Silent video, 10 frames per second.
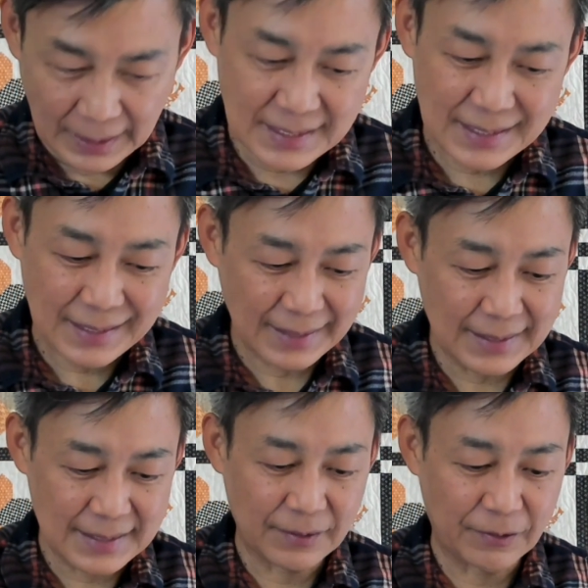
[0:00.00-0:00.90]
I didn't
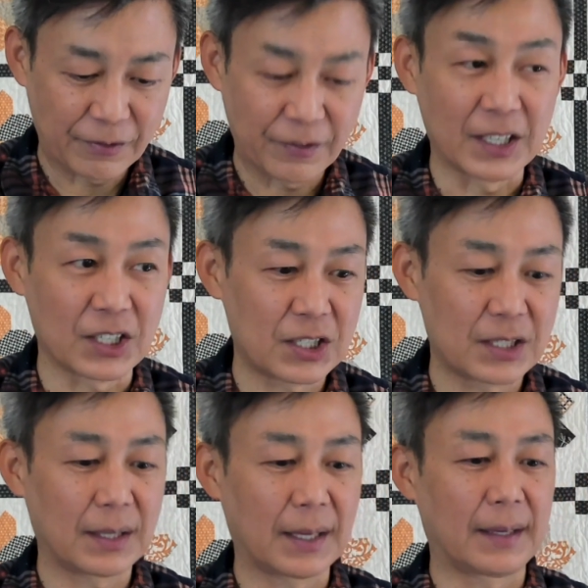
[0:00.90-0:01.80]
get this
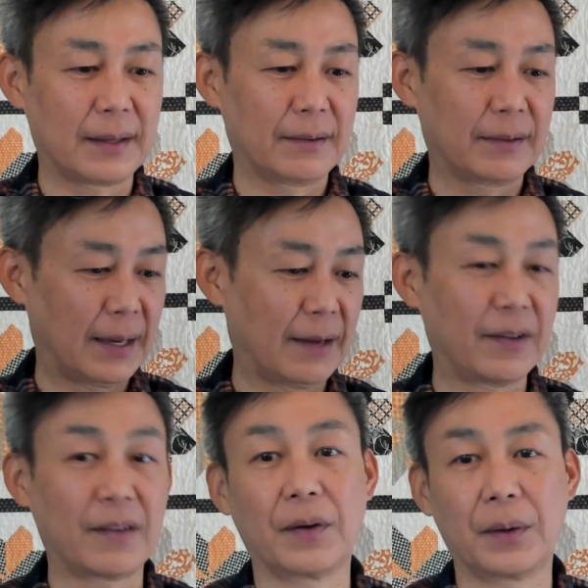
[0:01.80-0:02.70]
finished, like,
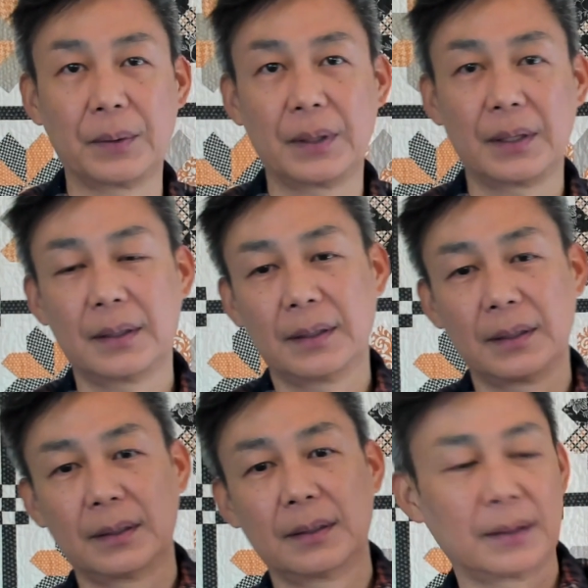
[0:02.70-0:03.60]
FFO'd
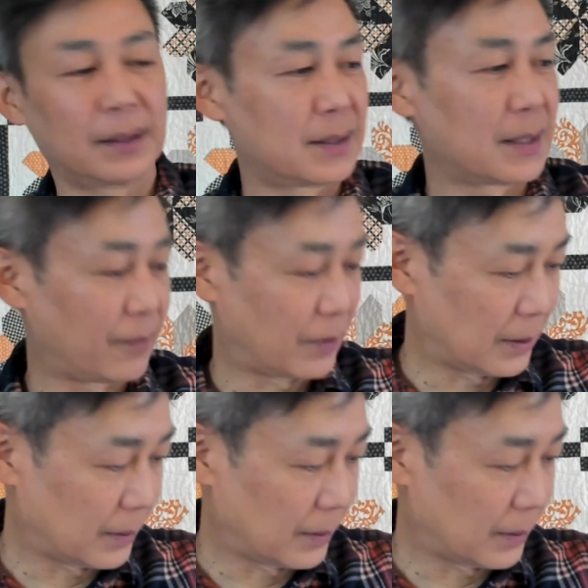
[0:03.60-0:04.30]
in time for